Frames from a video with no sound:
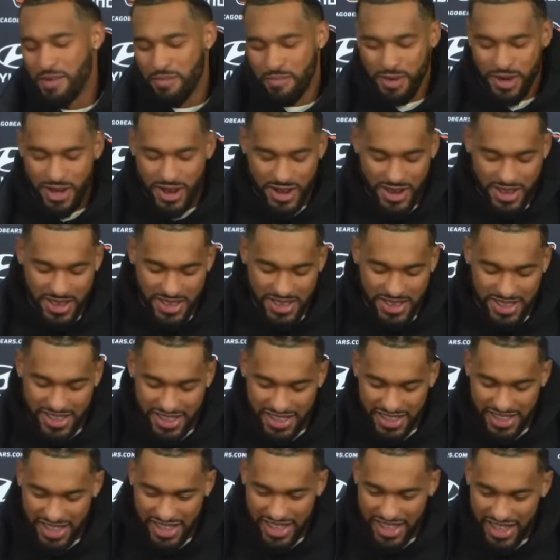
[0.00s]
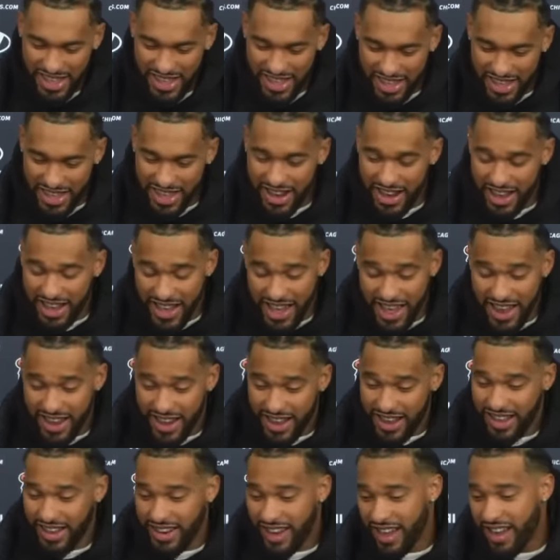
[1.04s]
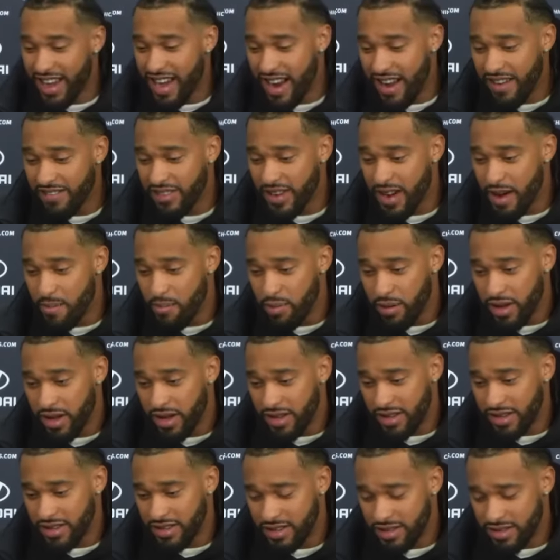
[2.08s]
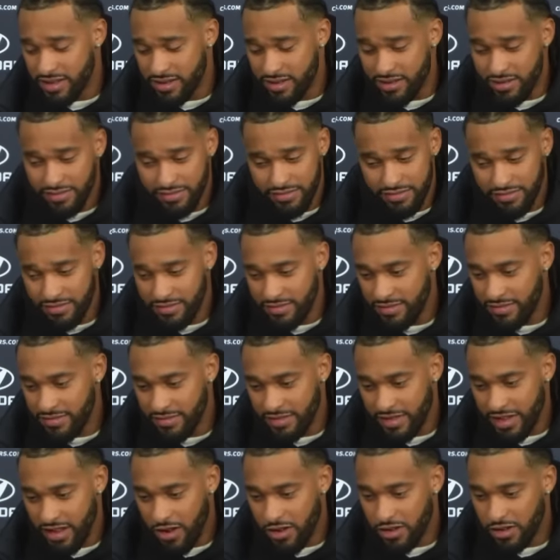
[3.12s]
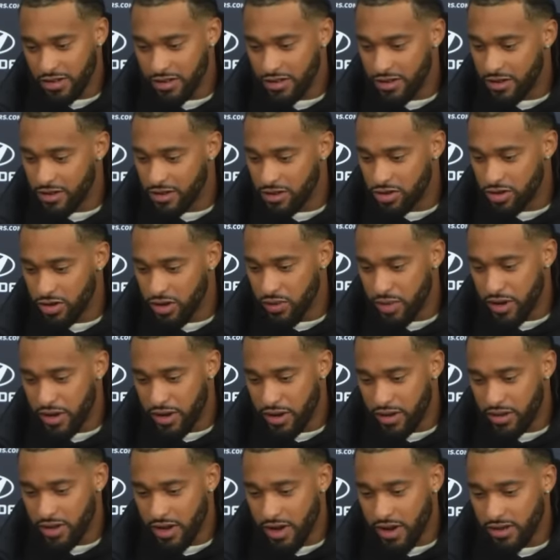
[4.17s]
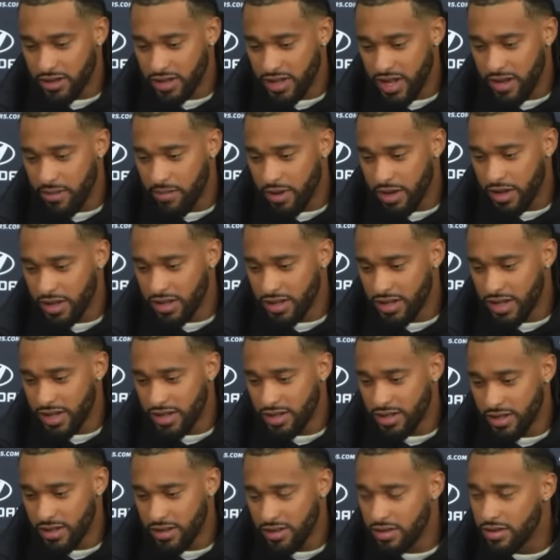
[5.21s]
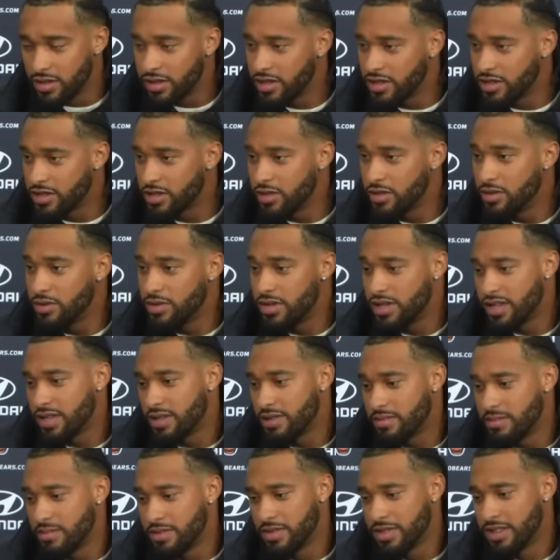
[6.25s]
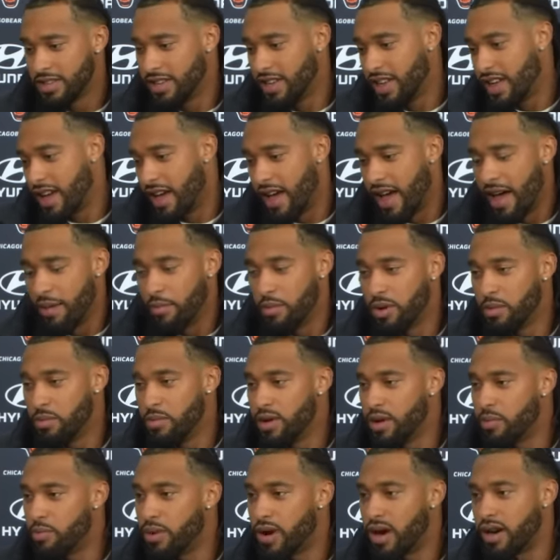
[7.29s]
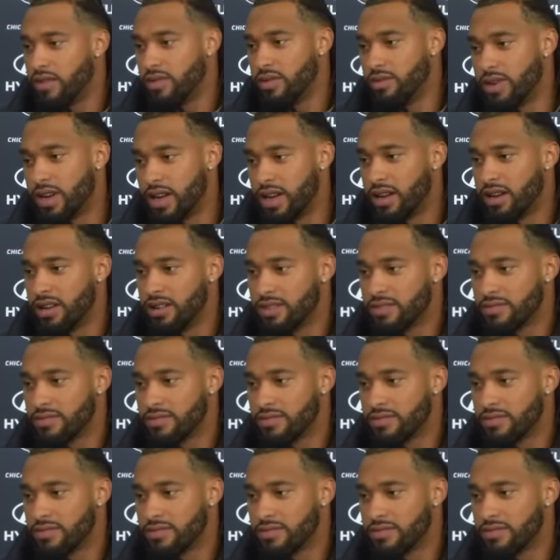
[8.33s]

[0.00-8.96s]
But, yeah, they got after our butt on a short week on Thursday, man. Yeah, so salute to them. Happy to be a part of them now.